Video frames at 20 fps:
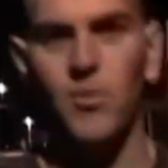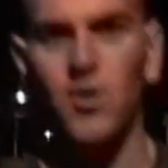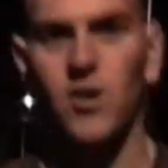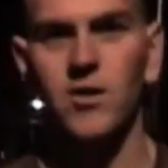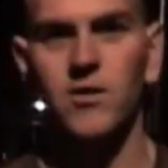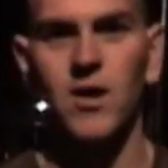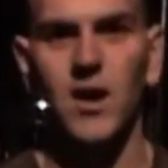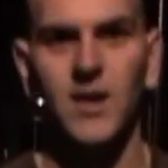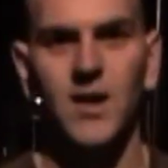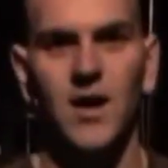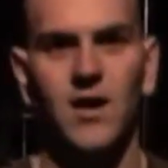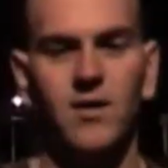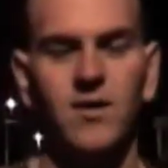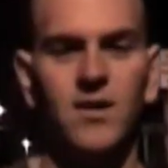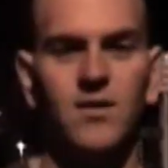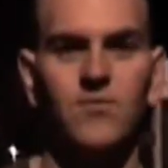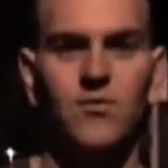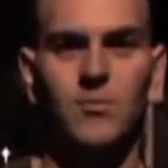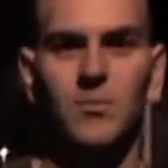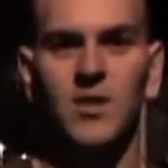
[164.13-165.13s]
a party right
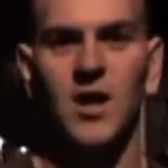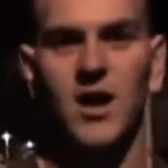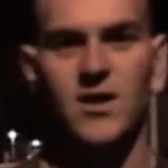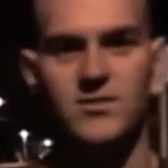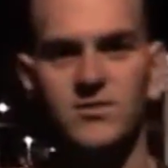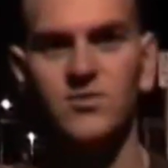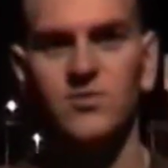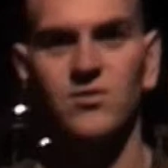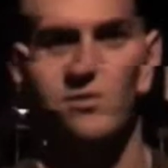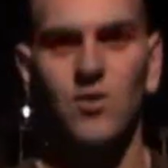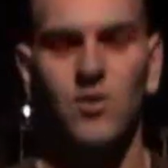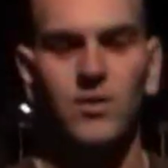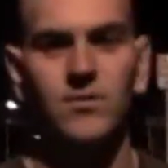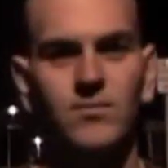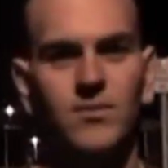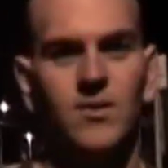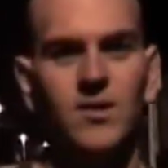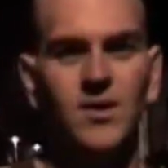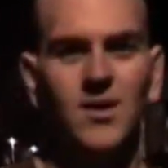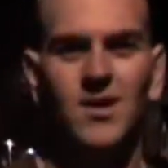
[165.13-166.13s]
now. Kids in class is
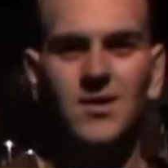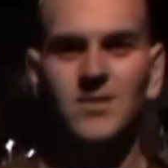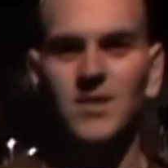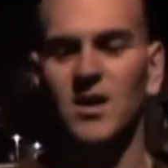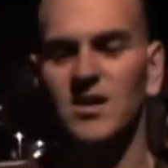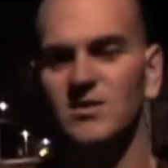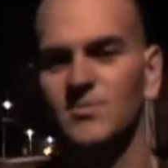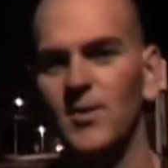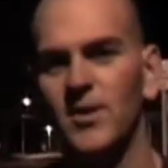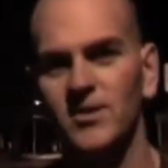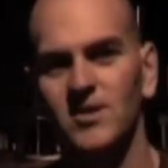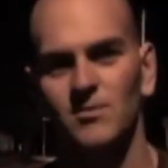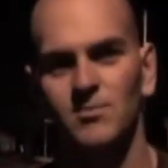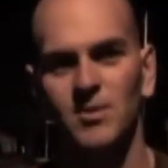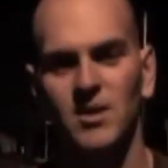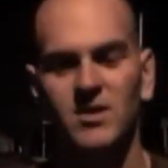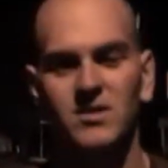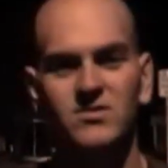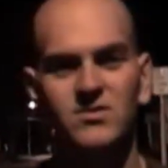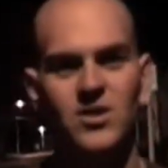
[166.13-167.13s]
throwing. Not
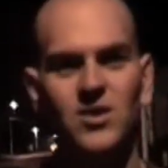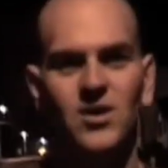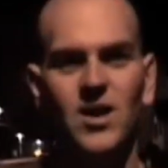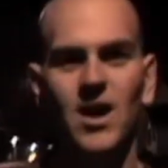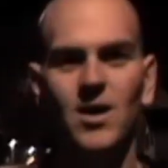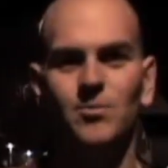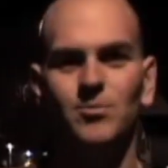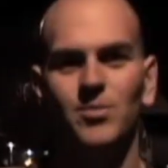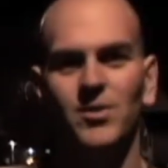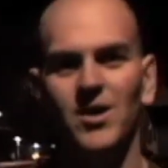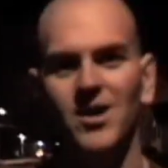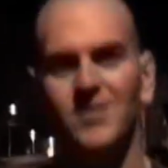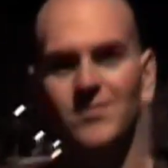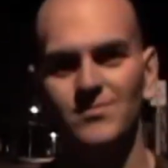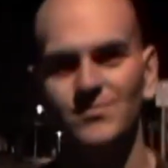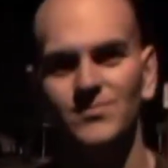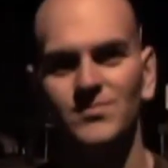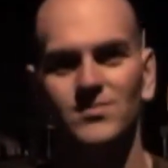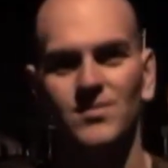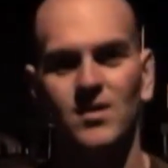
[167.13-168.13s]
expecting a big turnout,
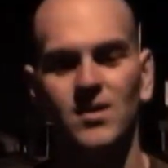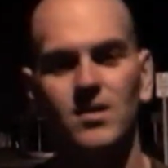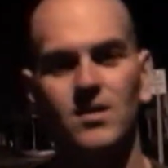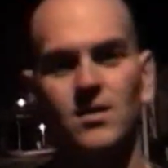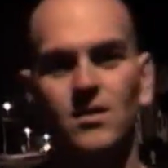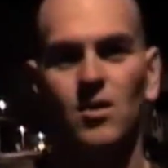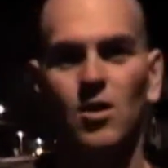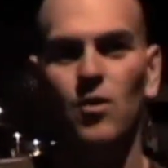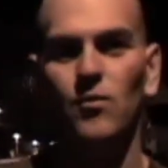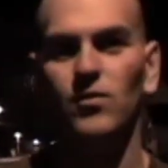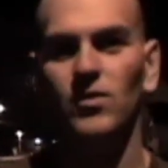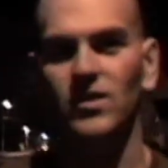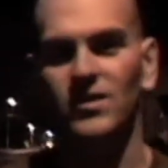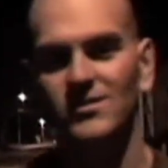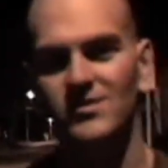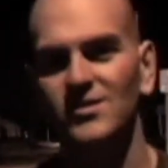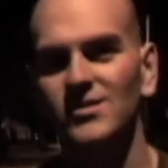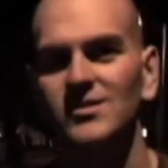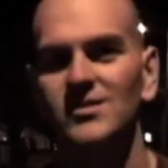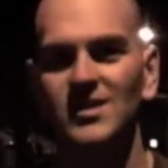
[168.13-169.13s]
but
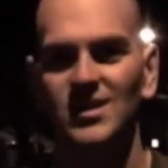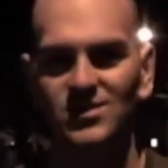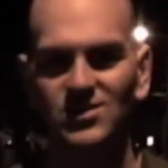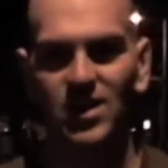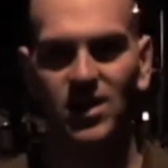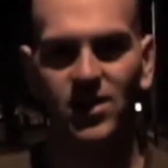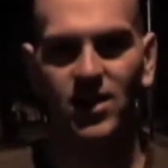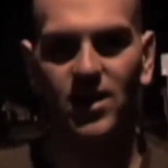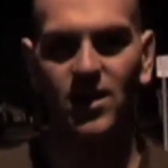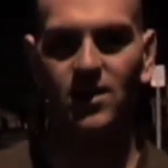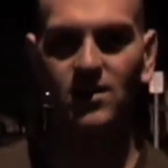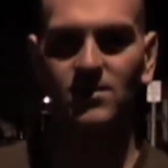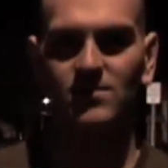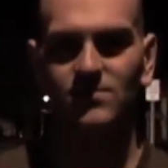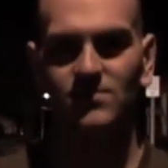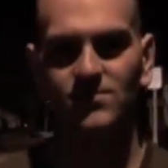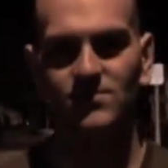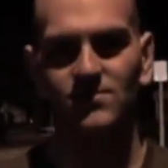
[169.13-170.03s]
hopefully there's a good DJ there.